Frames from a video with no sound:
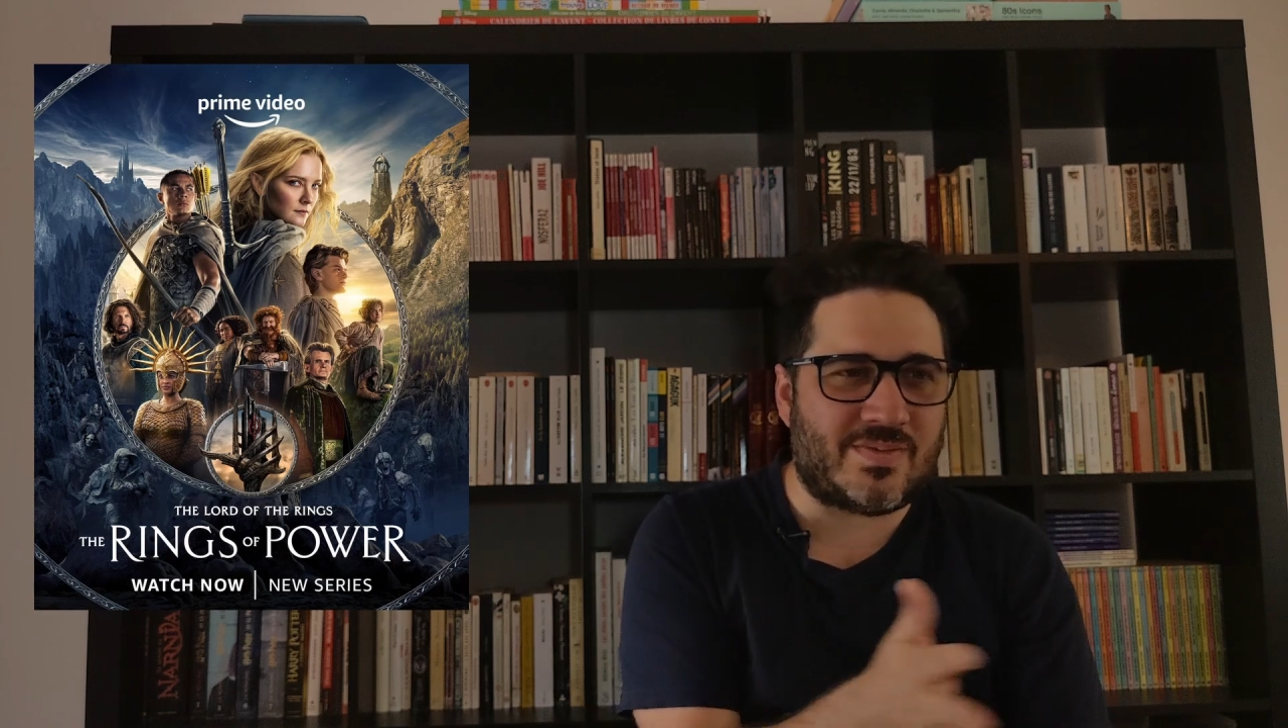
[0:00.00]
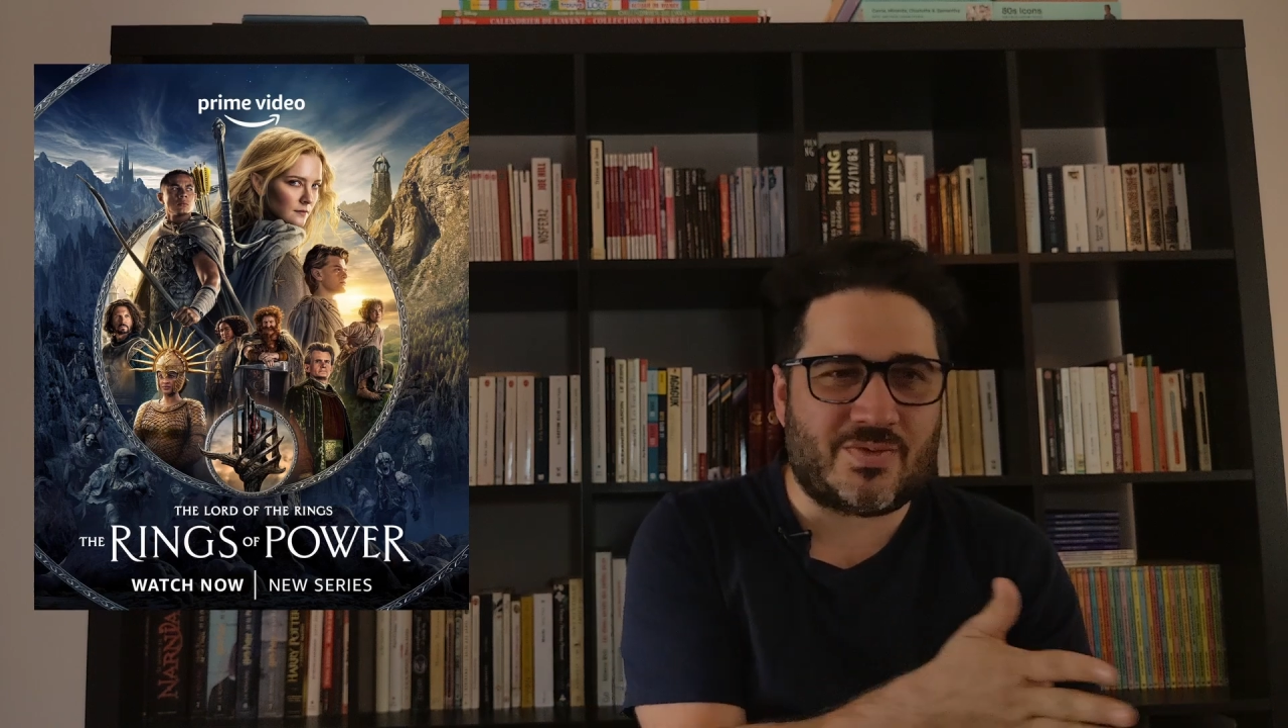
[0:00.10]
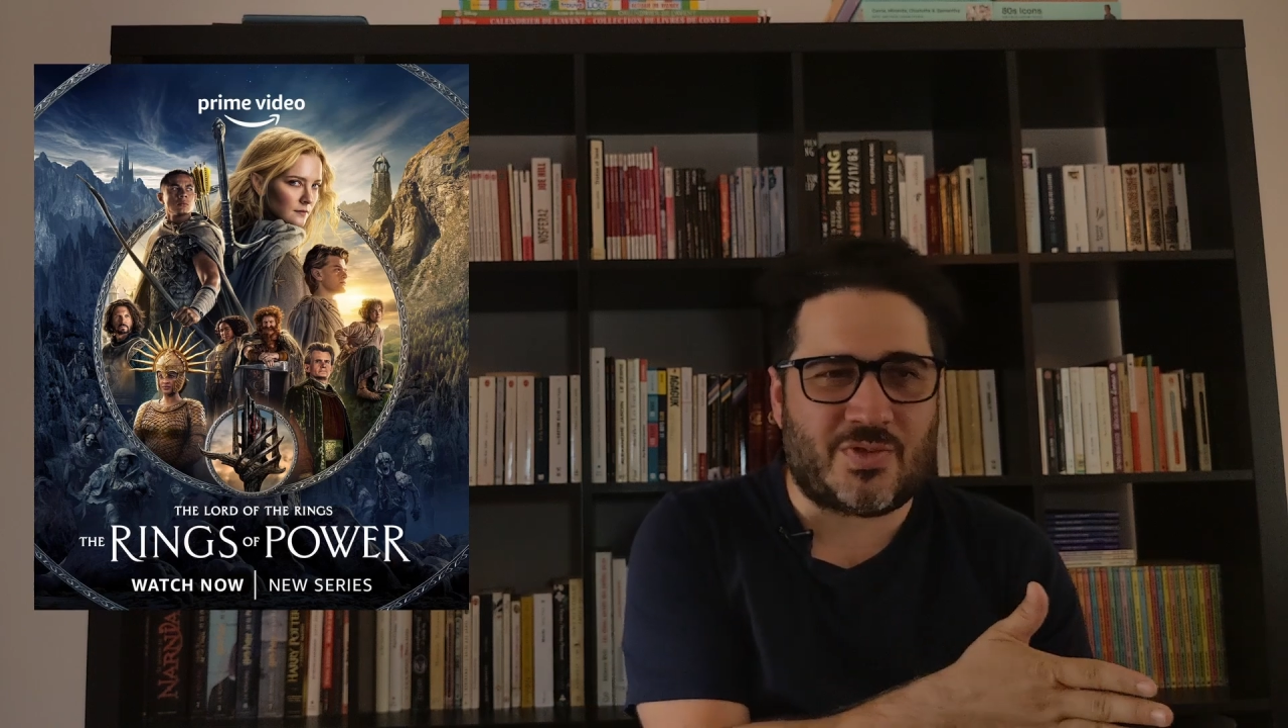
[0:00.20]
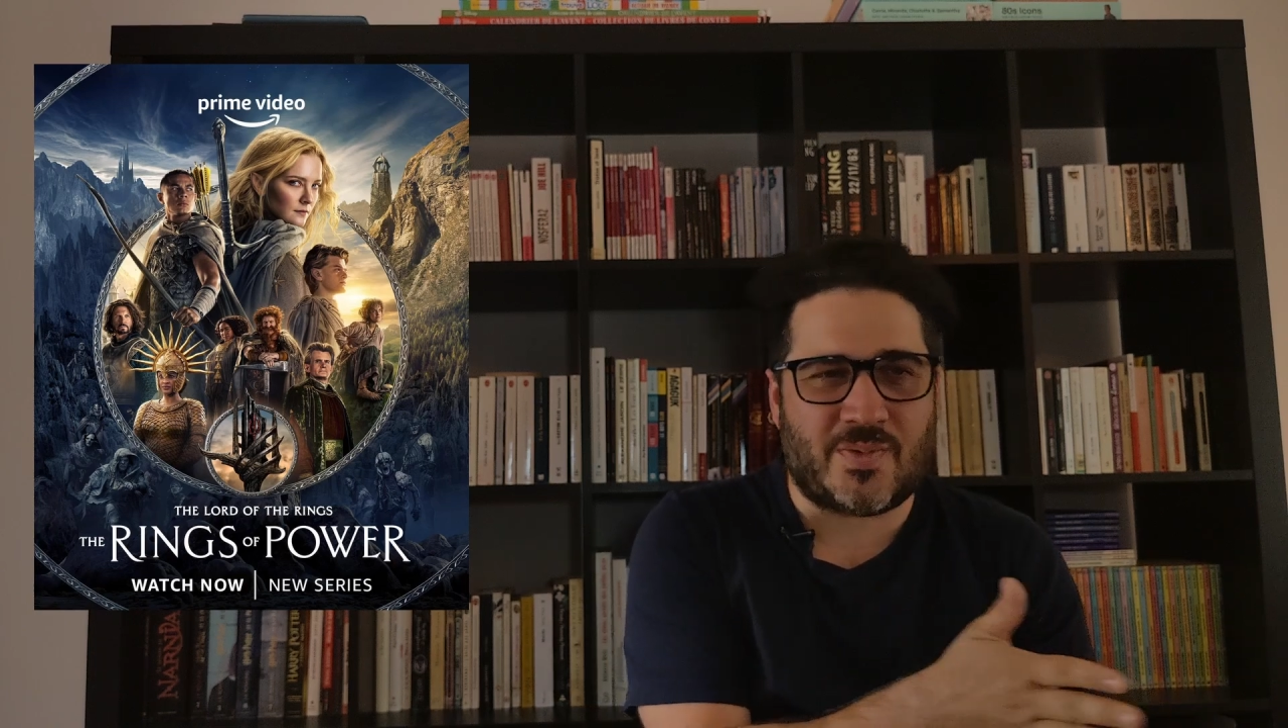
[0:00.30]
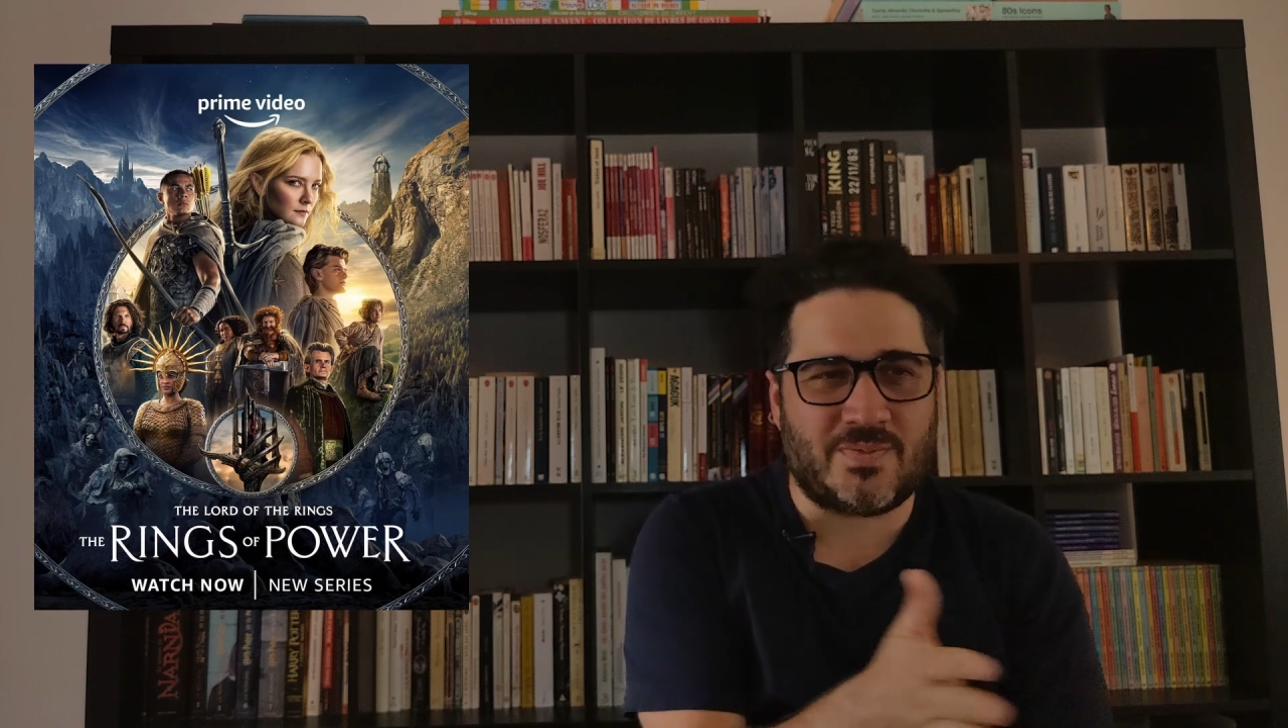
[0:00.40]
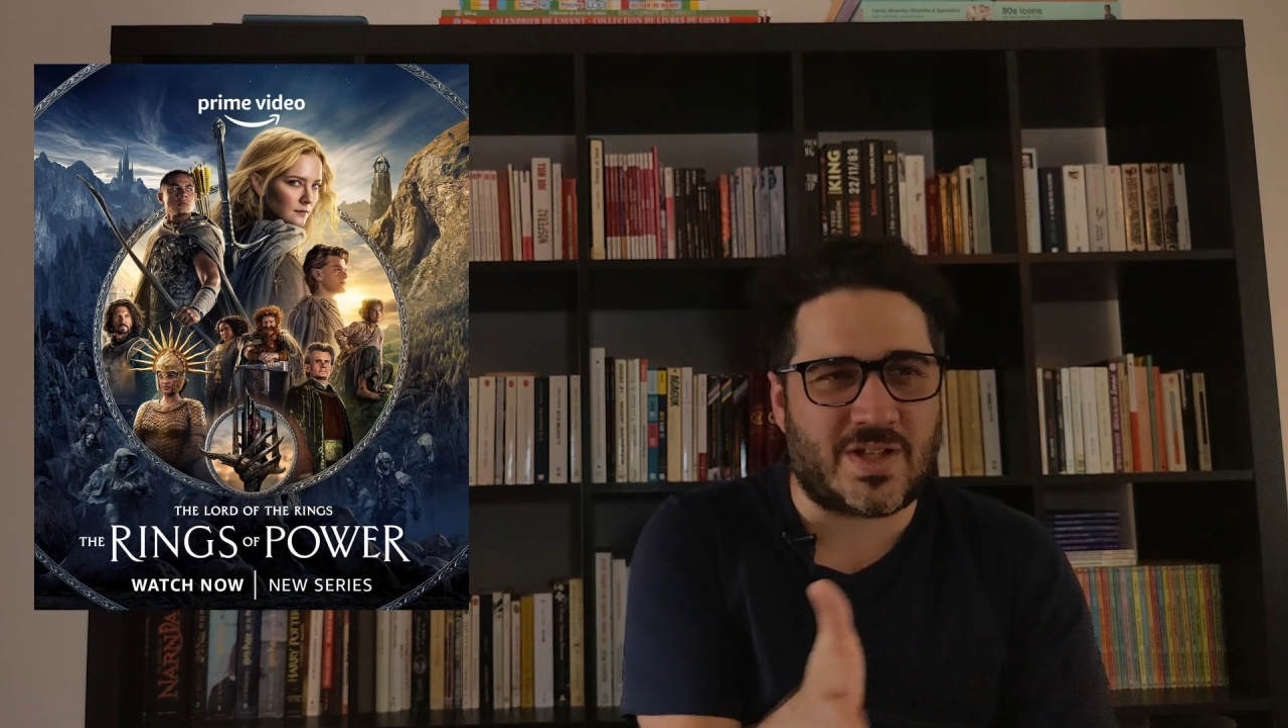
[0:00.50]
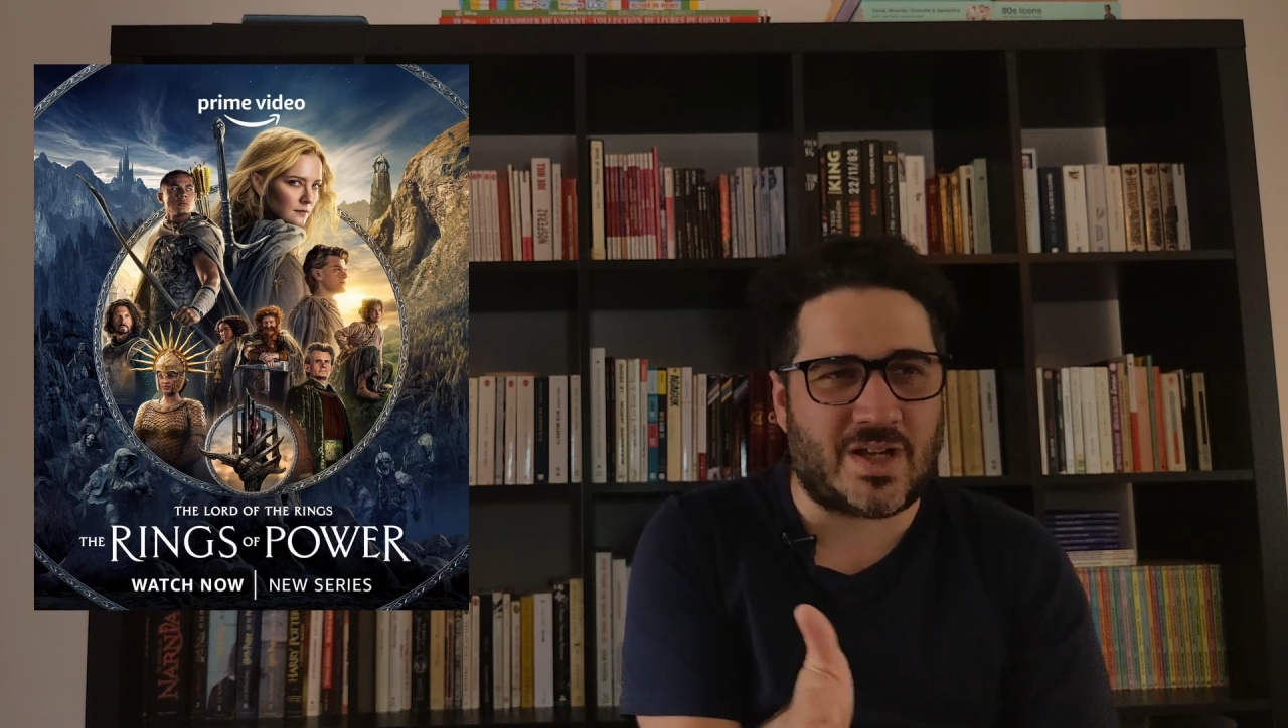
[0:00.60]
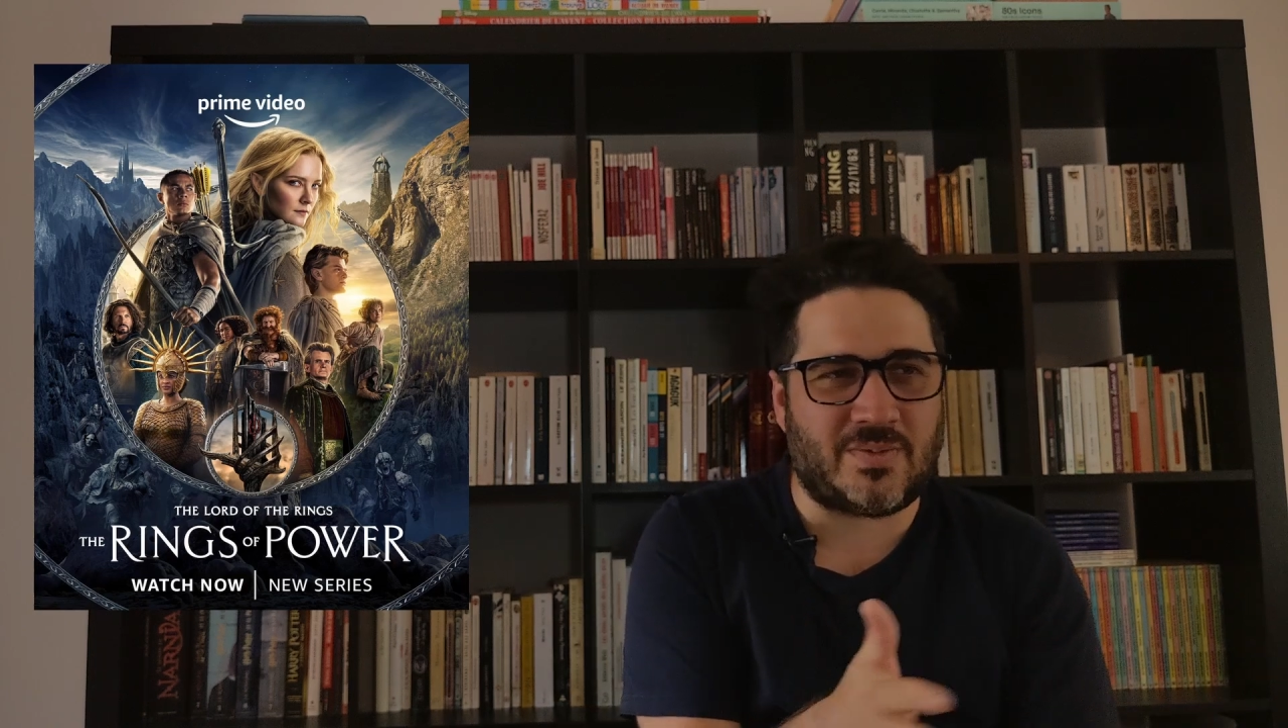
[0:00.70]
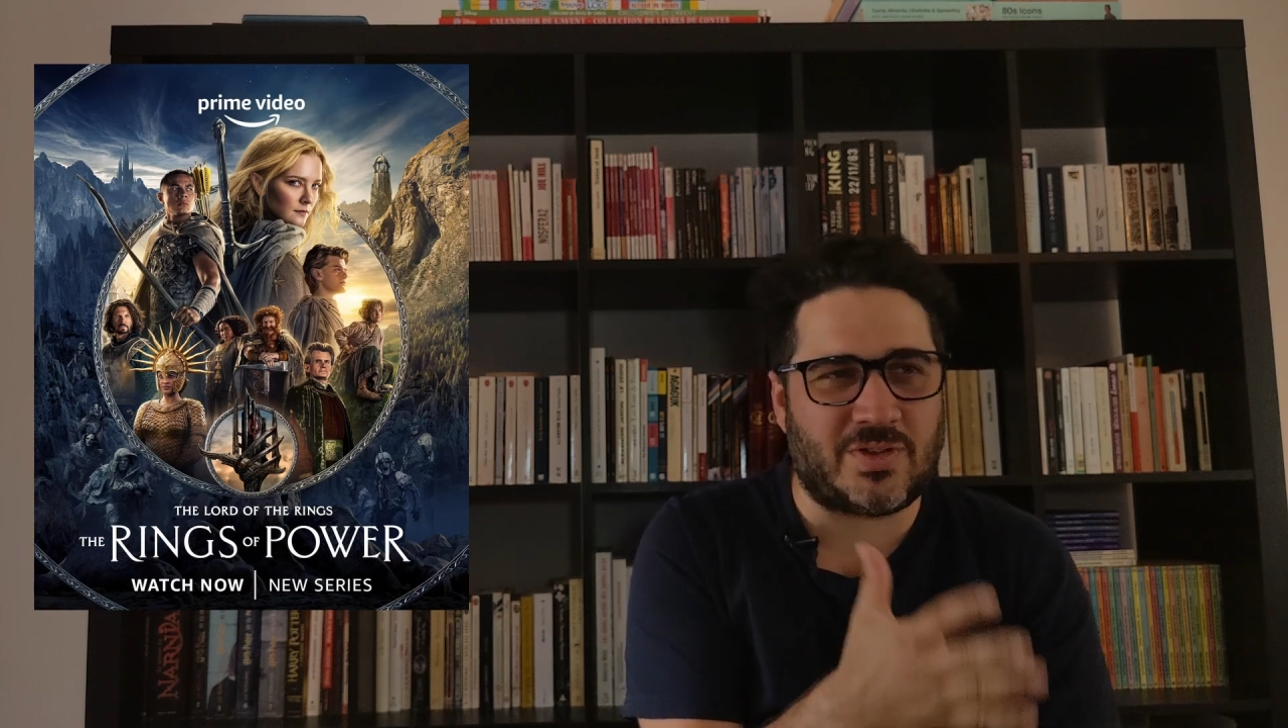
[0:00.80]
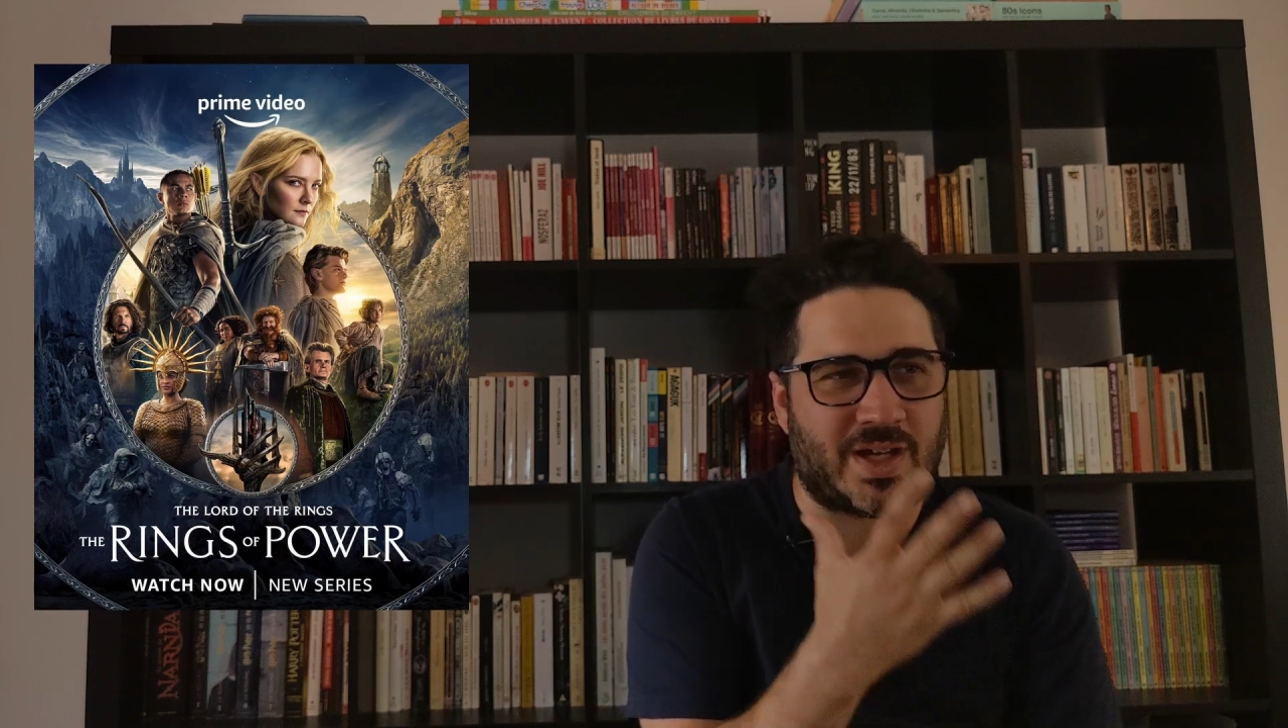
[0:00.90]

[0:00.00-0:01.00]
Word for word: from time to